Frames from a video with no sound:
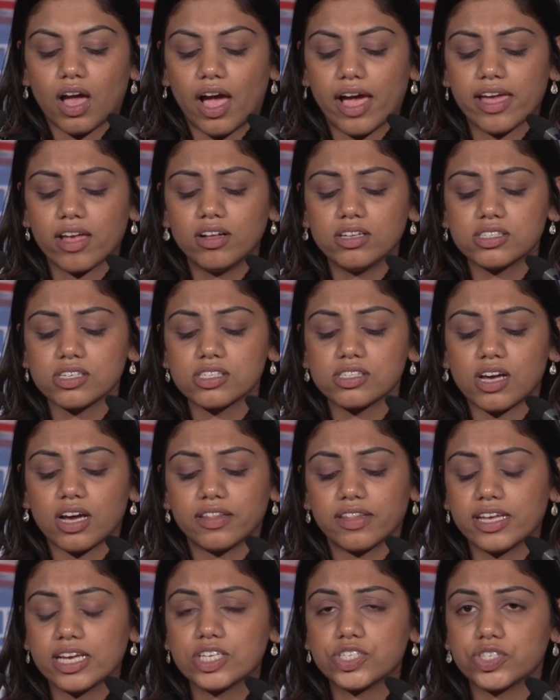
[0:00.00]
I also saw
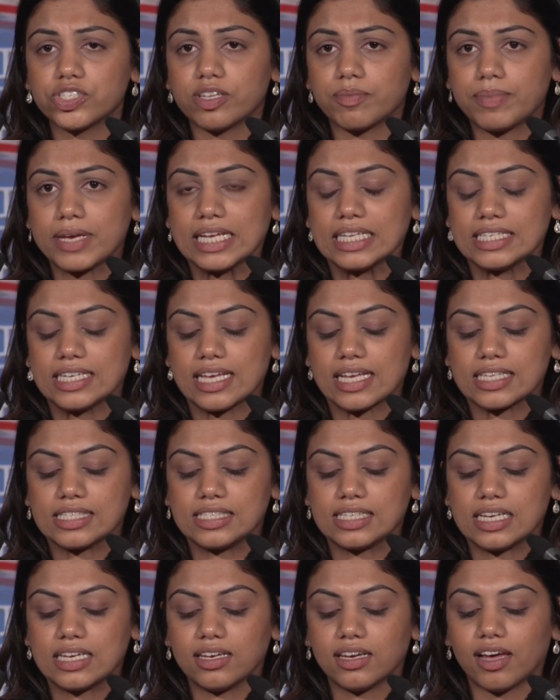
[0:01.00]
the issues of
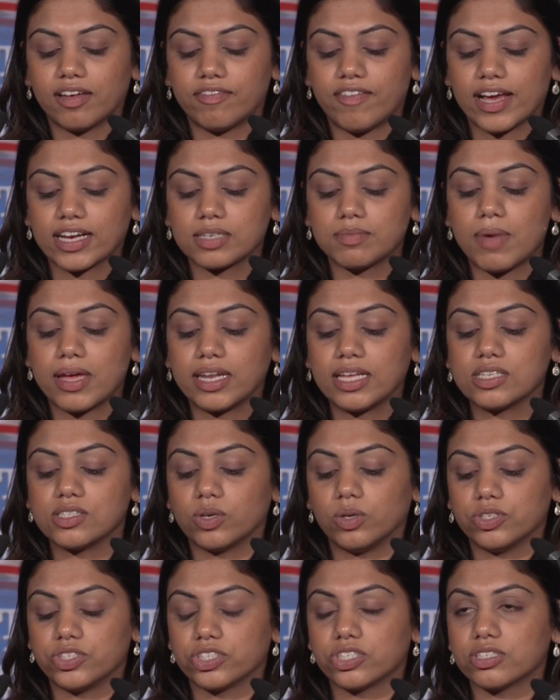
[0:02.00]
PTSD affect many
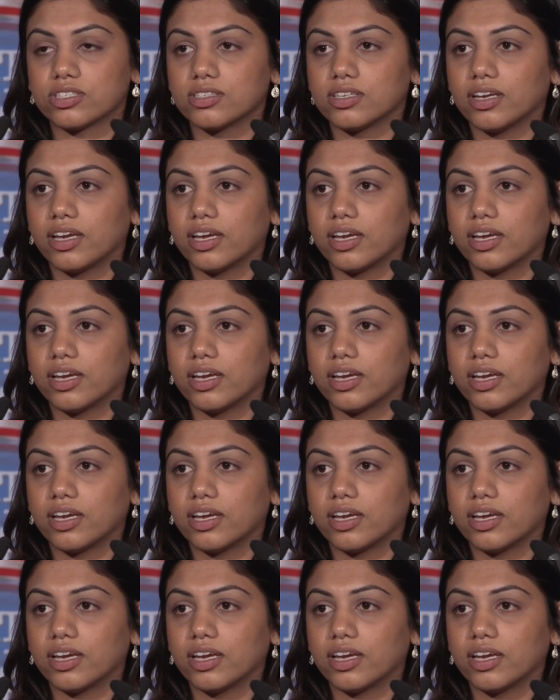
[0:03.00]
soldiers,